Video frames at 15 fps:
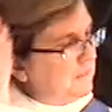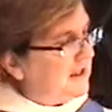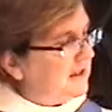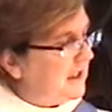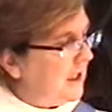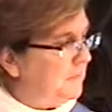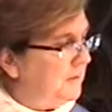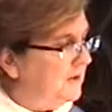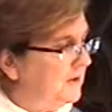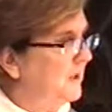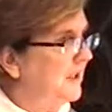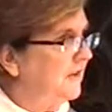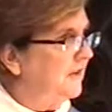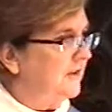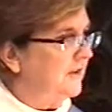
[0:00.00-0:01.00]
a couple of
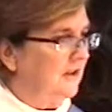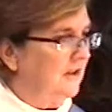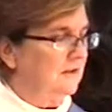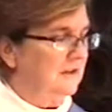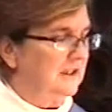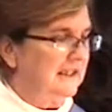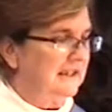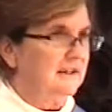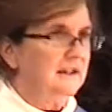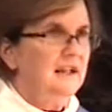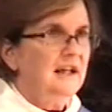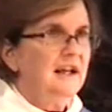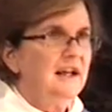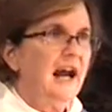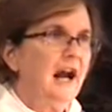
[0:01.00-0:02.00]
weeks ago that in
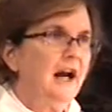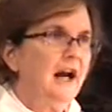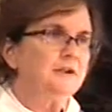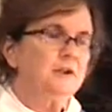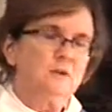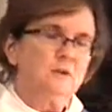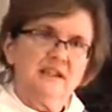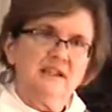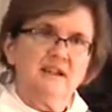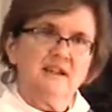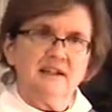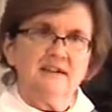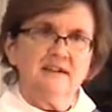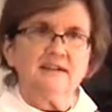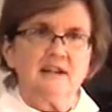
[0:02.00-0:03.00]
affluent
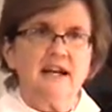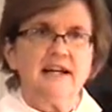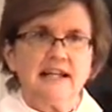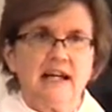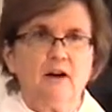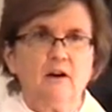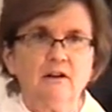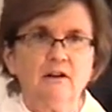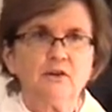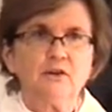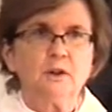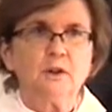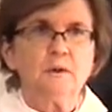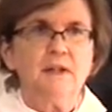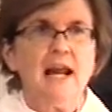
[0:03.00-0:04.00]
areas like ours,
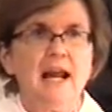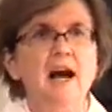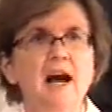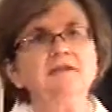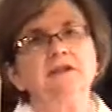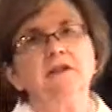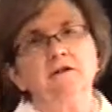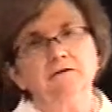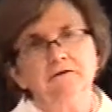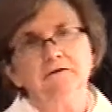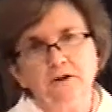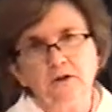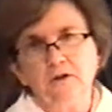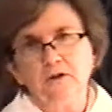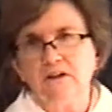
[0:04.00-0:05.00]
where we have enough
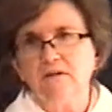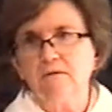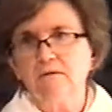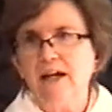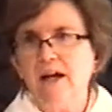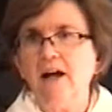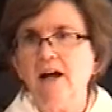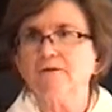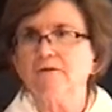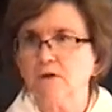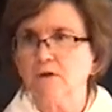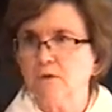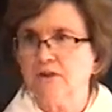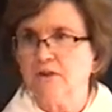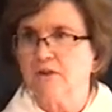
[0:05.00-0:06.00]
food and we have
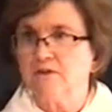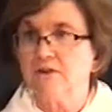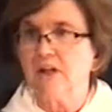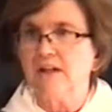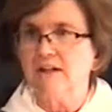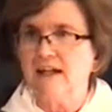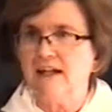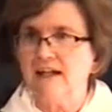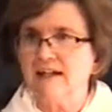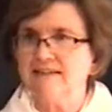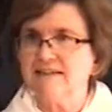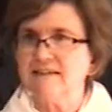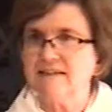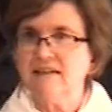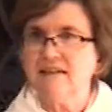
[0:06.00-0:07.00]
roofs over our heads
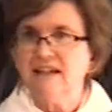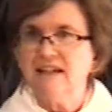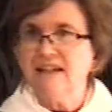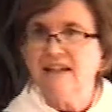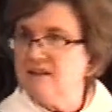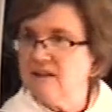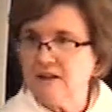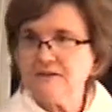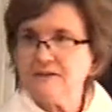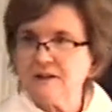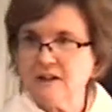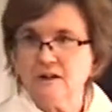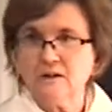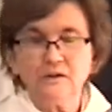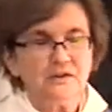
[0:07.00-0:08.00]
and enough
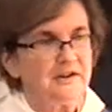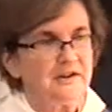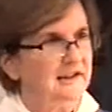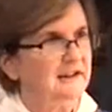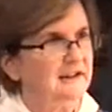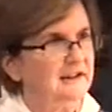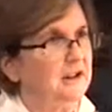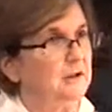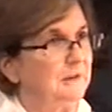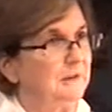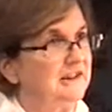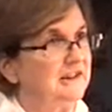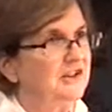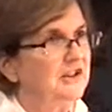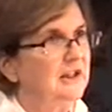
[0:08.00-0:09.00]
clothes, thank you very much,